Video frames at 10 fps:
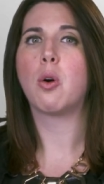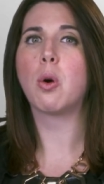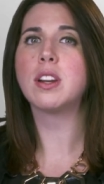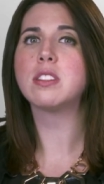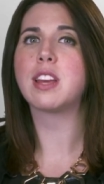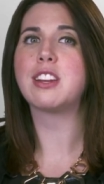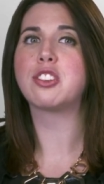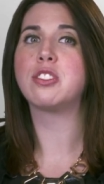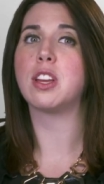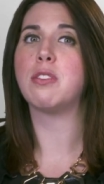
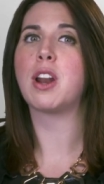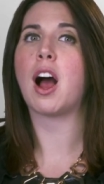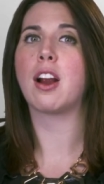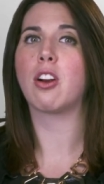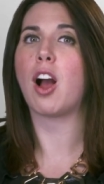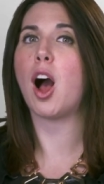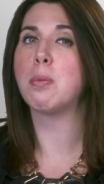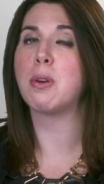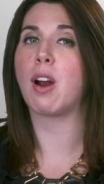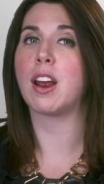Organizations even hire
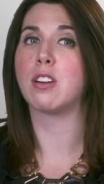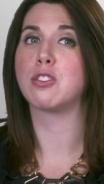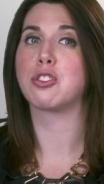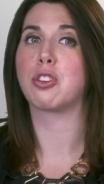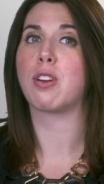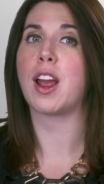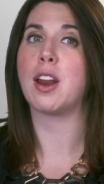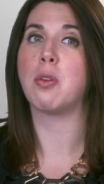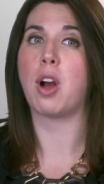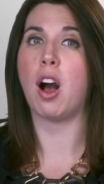copywriters to
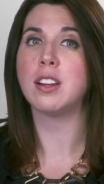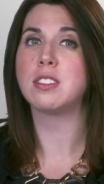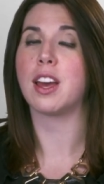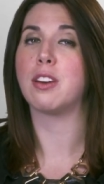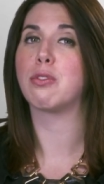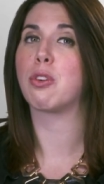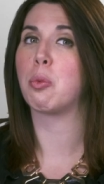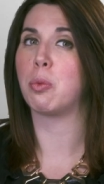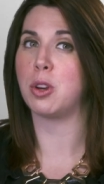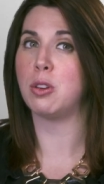create content for
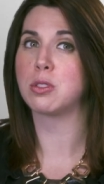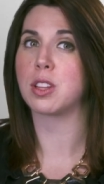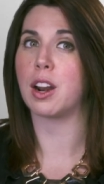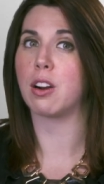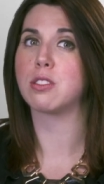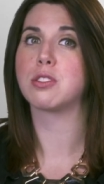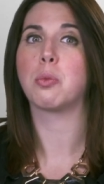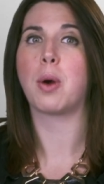newsletters,